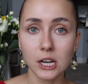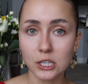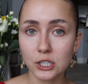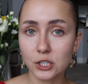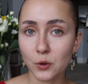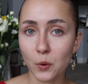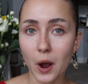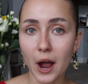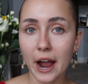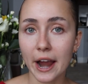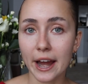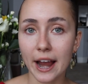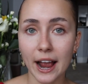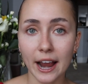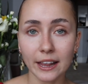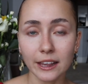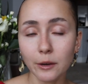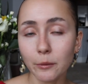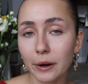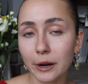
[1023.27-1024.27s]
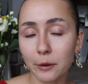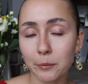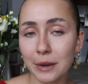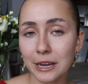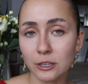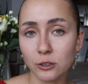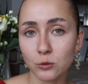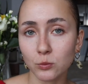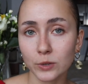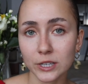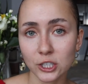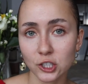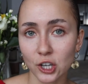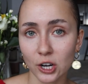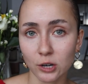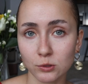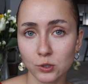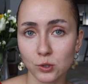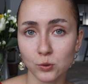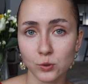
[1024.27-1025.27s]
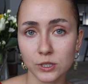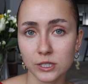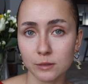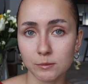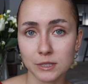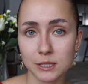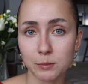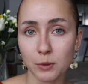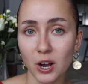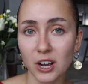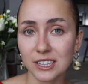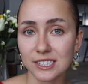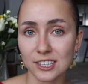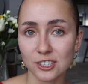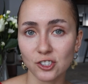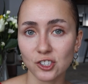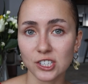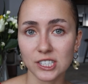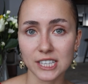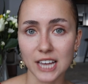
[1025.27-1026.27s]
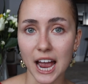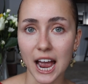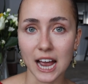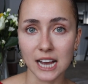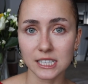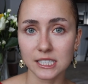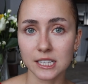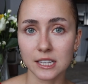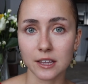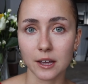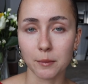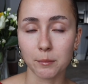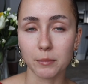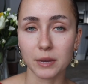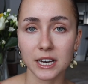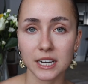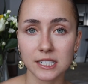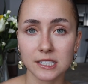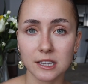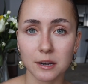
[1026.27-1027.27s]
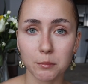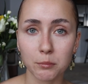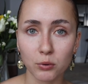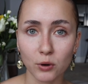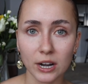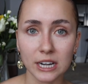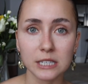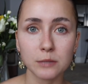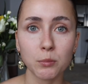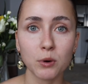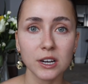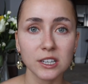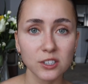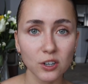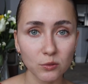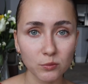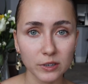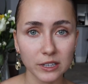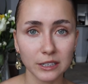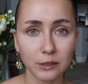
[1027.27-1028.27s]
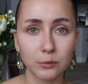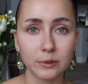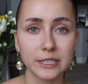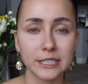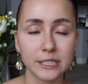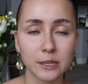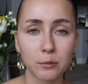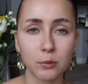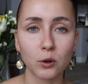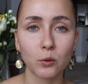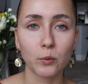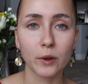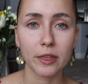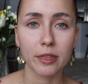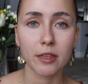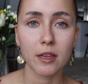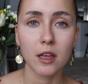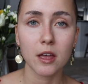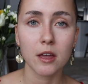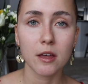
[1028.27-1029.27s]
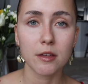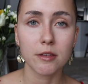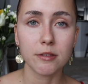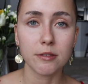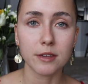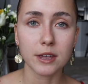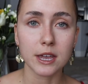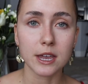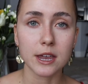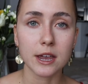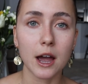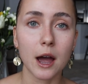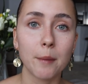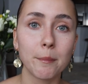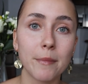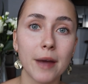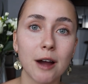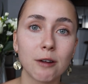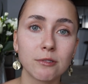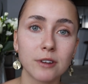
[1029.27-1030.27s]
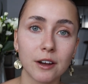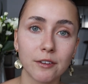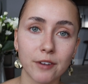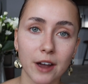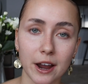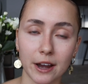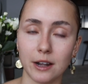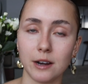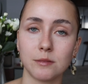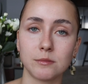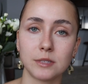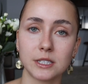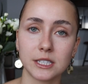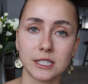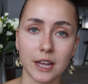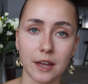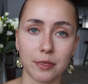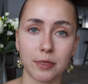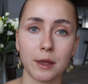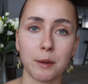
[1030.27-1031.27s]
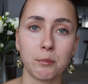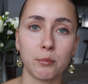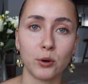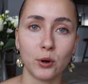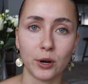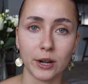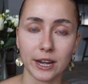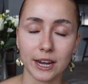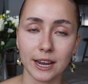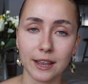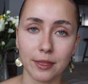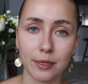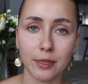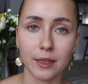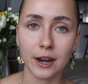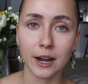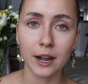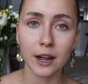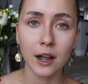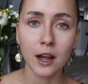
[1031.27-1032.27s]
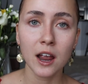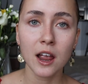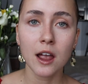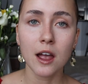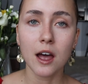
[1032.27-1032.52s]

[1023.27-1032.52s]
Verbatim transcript: So I highly recommend you reach to some spas and just ask them, because their price points are really reasonable with the amount of items that they put in there.